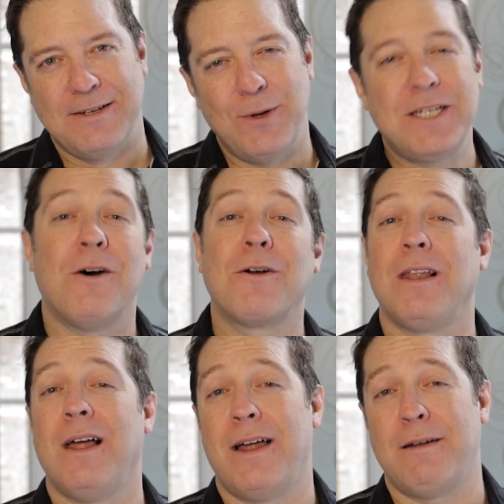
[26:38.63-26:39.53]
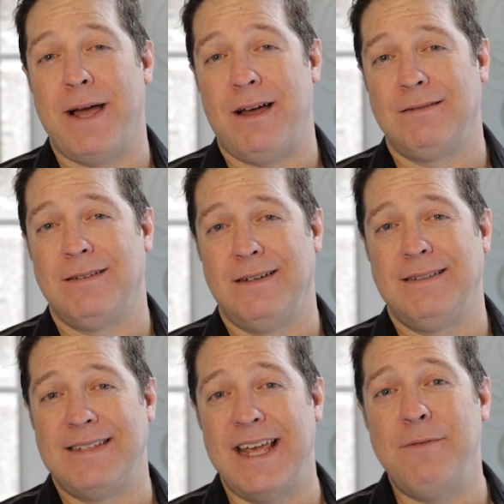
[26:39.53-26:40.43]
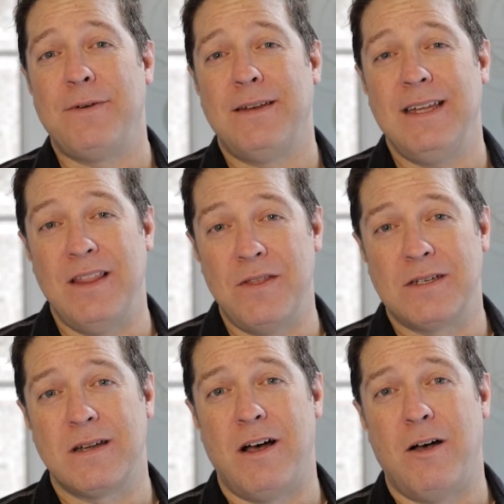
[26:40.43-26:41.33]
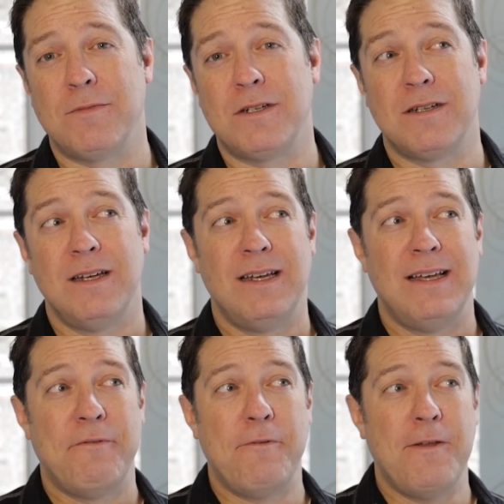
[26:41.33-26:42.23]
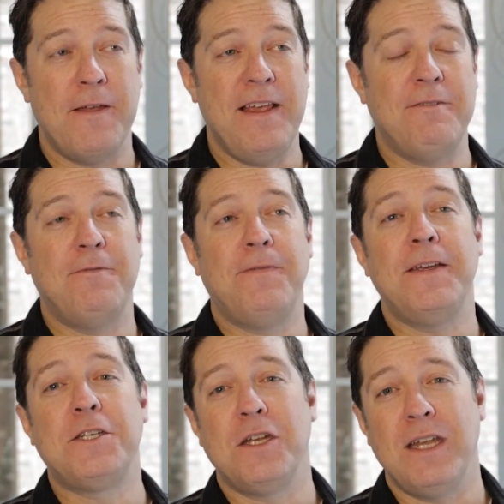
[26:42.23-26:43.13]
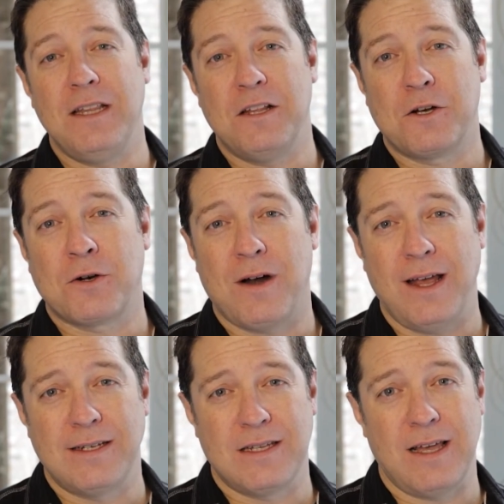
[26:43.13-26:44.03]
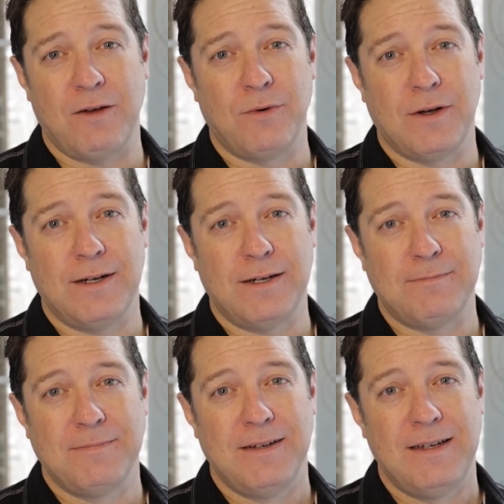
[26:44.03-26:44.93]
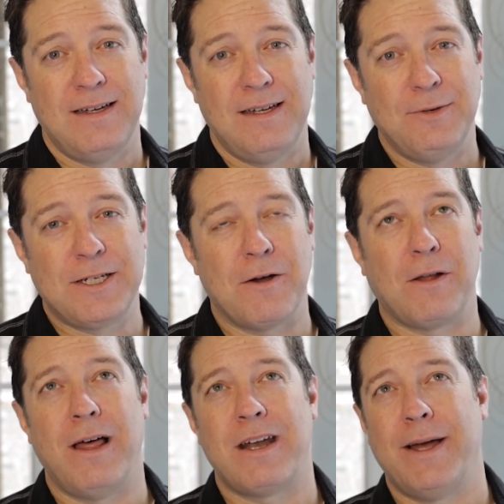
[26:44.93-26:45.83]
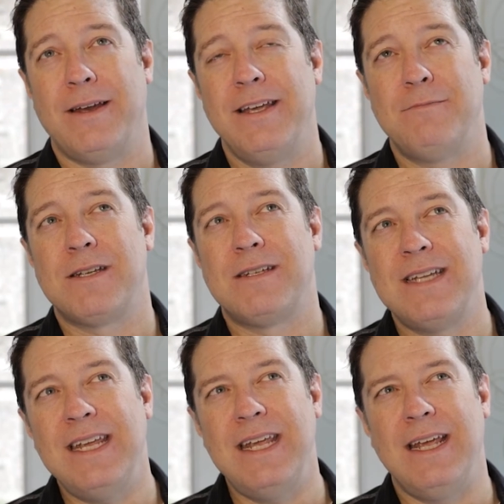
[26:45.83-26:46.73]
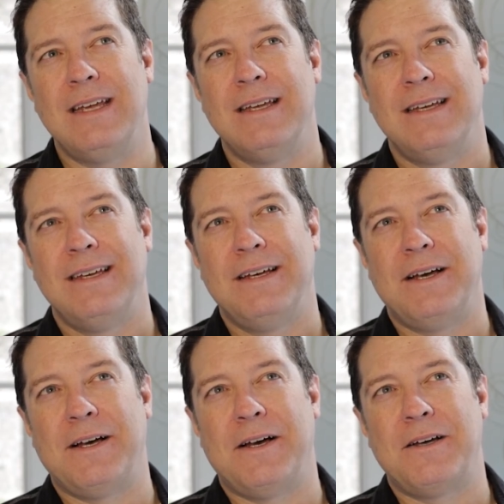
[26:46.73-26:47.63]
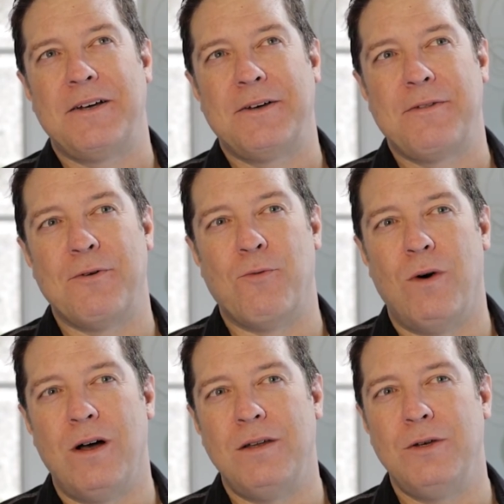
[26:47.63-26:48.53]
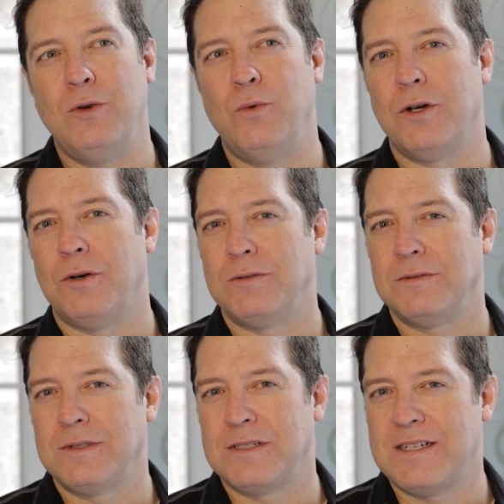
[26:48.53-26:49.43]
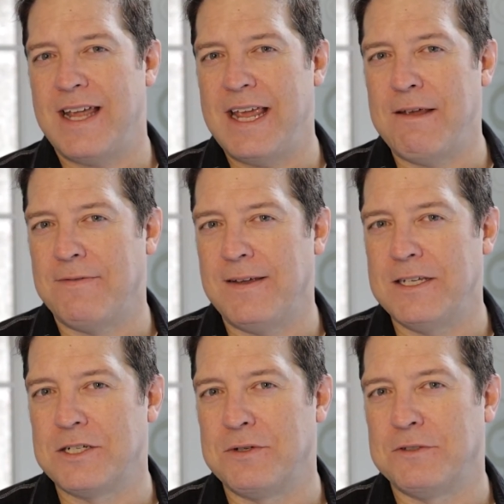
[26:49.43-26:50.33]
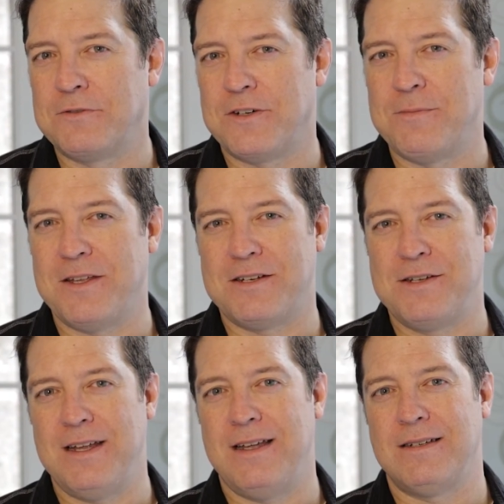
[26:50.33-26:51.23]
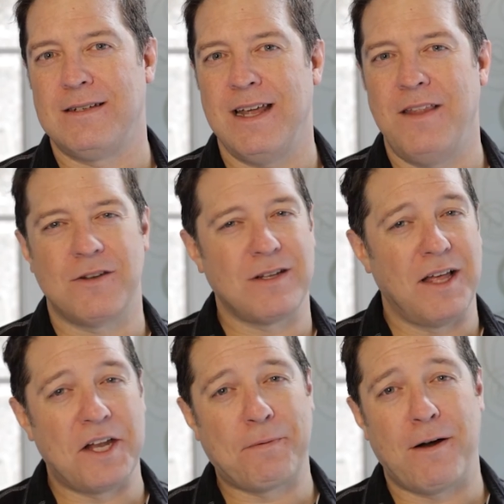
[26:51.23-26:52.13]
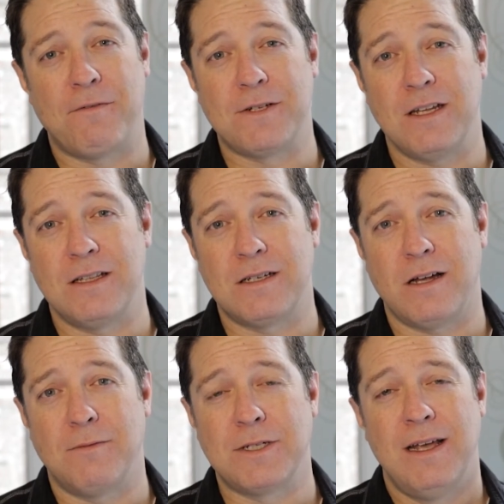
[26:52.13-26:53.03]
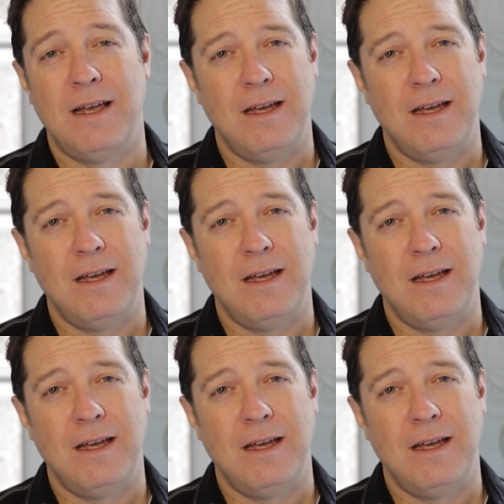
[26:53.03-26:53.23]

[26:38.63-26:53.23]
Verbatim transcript: we talk a lot about uh, david in the psalms envisioning the Christ that will come. We talk a lot about him seeing uh, the one who will save Israel from their sins. And there's a lot of prophecy in the Psalms.